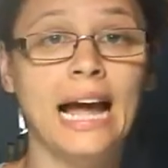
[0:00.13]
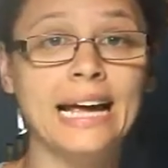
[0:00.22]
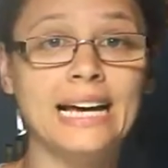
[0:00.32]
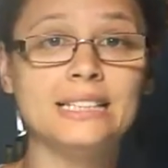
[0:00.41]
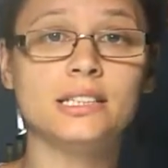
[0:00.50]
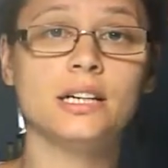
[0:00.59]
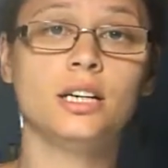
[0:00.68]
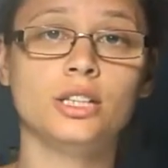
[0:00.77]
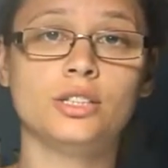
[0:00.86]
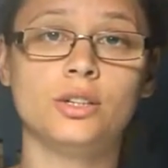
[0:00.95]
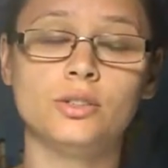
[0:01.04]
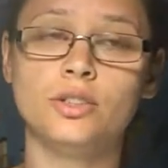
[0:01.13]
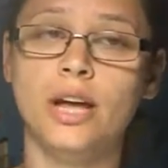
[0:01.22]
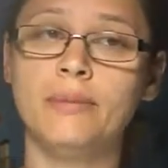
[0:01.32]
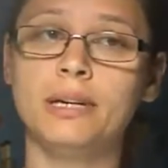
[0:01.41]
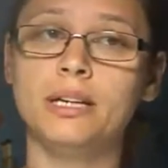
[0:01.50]
Hi guys, so
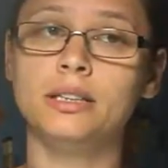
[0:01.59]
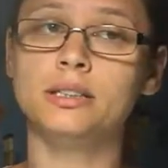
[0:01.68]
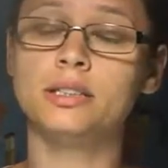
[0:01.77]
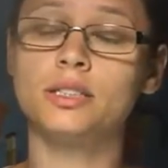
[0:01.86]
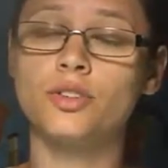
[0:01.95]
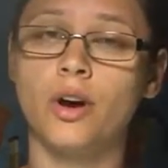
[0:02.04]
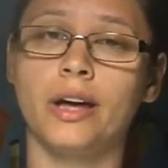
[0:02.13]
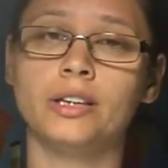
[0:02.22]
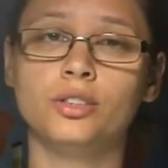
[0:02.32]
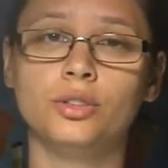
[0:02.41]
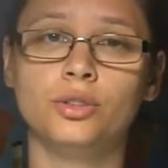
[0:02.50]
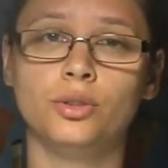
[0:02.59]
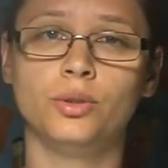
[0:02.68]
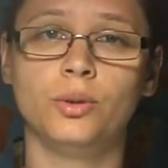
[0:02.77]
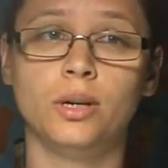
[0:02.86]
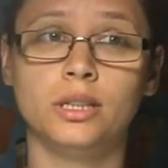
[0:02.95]
today I'm gonna try to
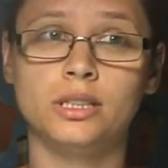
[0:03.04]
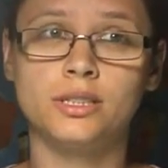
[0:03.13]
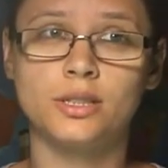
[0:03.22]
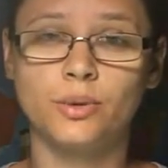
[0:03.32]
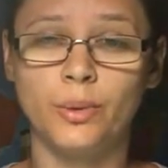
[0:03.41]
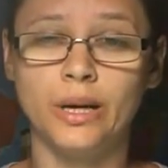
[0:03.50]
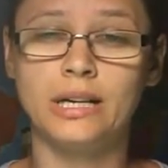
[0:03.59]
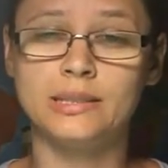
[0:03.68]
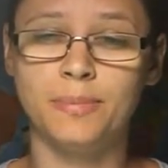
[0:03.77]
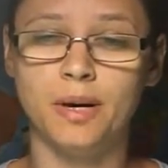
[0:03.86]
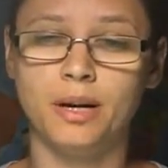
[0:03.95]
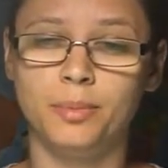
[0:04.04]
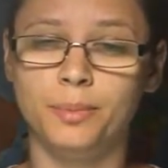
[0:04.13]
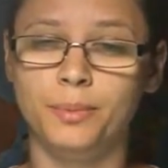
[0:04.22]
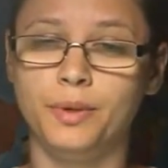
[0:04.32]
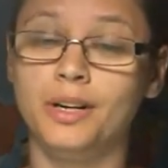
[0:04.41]
do as quick as possible,
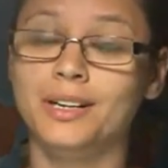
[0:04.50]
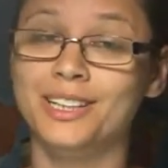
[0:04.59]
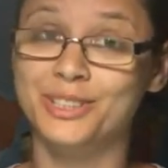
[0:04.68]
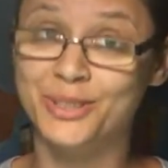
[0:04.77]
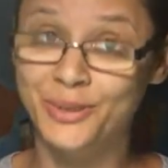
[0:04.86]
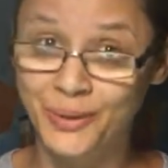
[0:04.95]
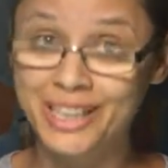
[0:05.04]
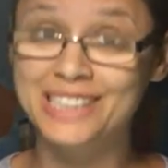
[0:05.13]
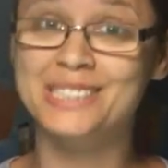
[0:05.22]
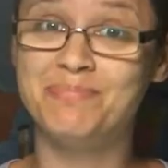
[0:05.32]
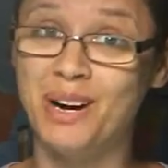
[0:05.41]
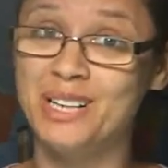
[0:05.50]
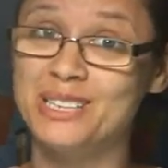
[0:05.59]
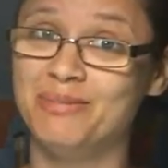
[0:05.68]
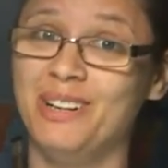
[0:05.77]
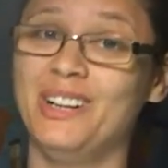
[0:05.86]
as quick as
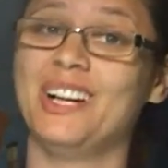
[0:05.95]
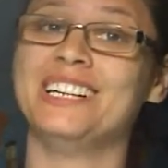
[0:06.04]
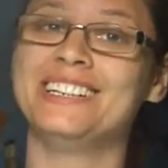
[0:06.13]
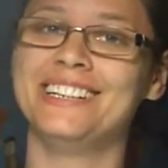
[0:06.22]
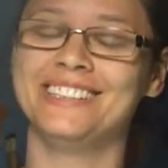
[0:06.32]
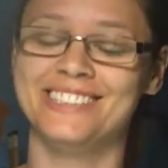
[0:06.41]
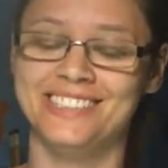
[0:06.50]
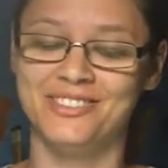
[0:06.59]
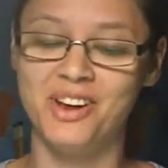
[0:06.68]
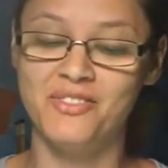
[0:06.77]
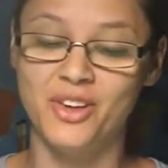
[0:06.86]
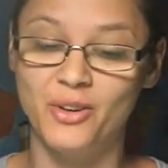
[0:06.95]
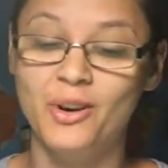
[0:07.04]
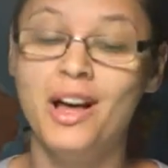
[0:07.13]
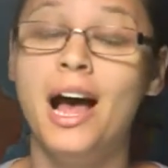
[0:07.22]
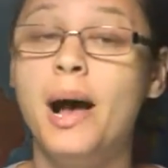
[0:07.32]
possible uh,
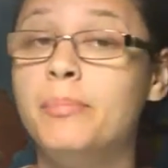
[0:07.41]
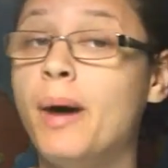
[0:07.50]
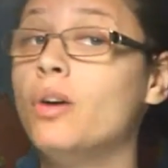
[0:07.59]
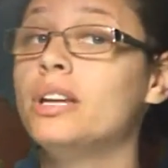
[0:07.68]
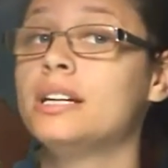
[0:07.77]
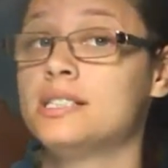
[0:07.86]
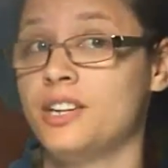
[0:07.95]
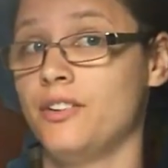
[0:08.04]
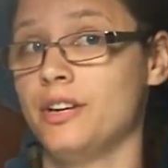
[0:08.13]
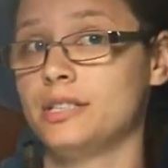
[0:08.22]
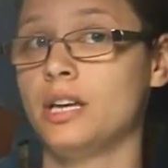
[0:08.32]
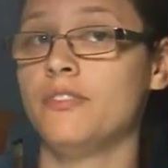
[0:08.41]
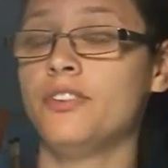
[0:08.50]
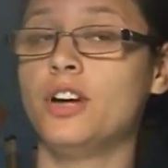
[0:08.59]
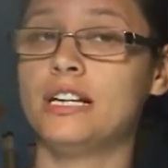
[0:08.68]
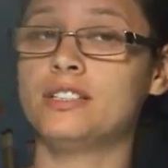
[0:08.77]
review about a series. If
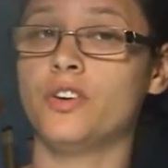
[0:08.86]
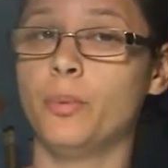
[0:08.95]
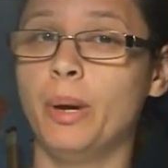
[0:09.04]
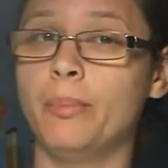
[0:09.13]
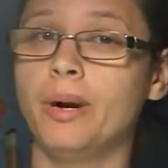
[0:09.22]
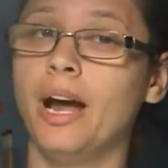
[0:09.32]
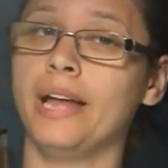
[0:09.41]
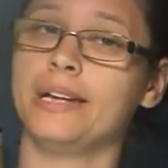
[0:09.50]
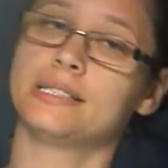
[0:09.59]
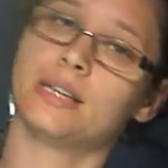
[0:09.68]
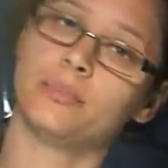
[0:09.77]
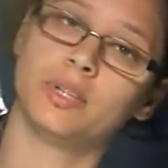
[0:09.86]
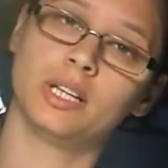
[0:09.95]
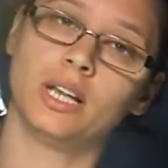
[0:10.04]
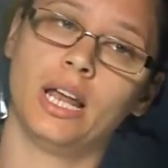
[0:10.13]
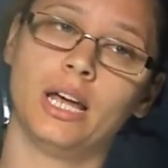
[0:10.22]
you guys remember, I did
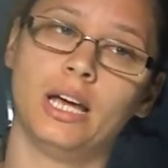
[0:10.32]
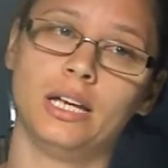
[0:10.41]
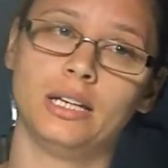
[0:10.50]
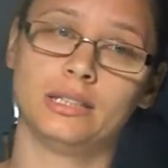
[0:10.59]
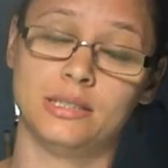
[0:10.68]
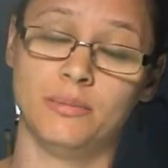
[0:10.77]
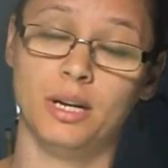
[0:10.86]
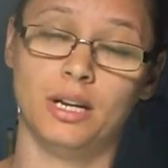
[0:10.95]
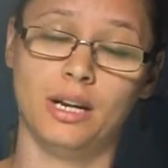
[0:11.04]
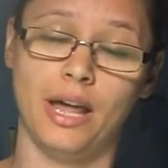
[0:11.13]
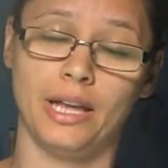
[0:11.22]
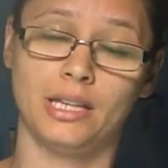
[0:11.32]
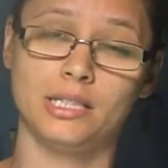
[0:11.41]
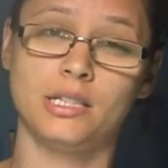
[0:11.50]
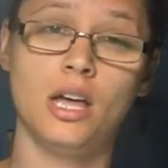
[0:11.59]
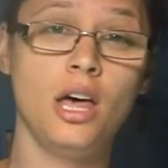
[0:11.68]
something like, uh, similar like this